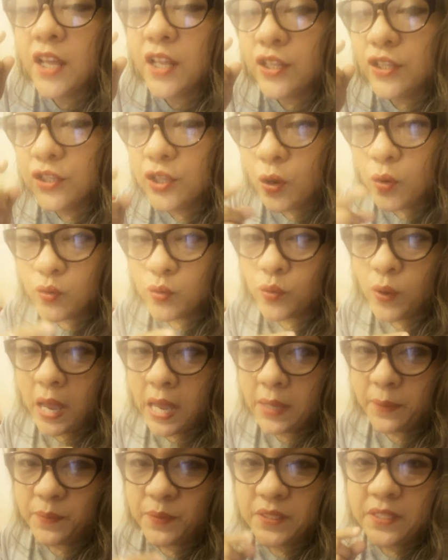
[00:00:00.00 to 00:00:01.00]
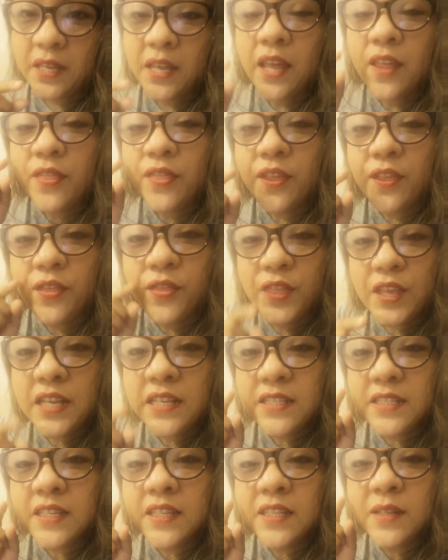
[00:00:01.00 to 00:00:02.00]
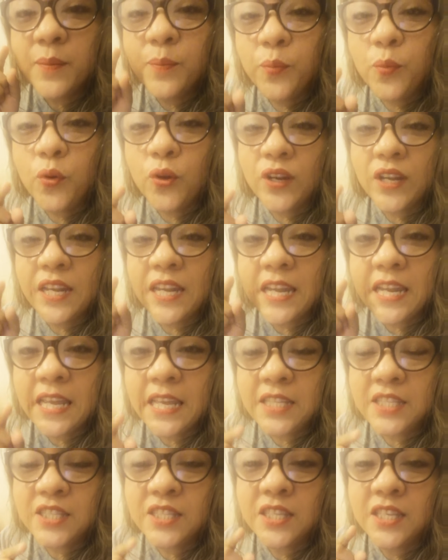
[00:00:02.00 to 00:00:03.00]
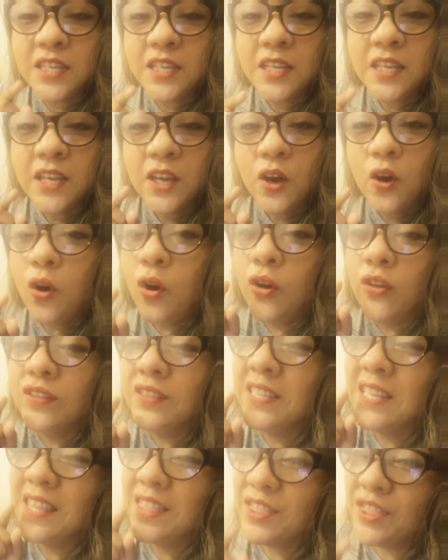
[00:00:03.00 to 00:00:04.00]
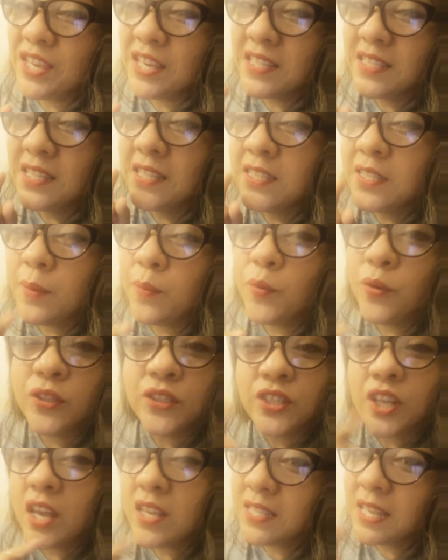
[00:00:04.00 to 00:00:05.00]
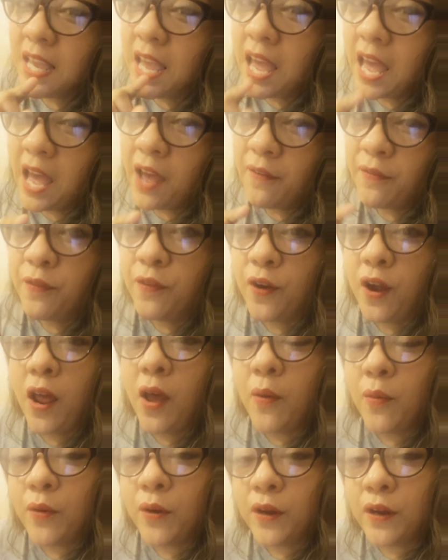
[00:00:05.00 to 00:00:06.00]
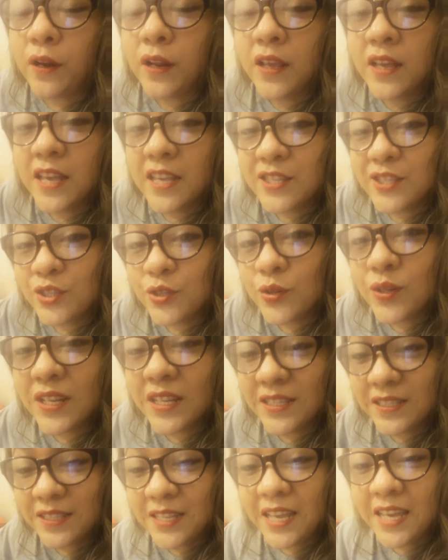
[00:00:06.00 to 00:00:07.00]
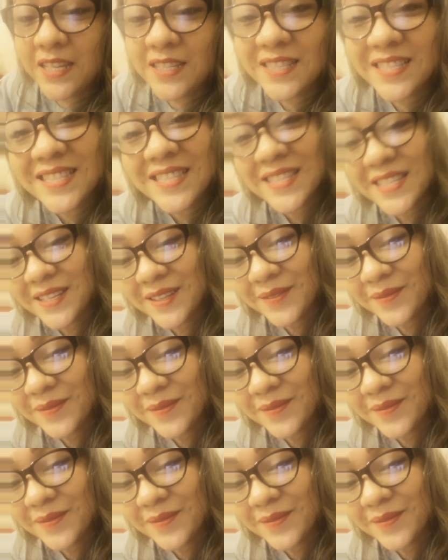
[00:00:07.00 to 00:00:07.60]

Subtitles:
those gaps, the things that the book needs or the things that the book doesn't have for our student needs.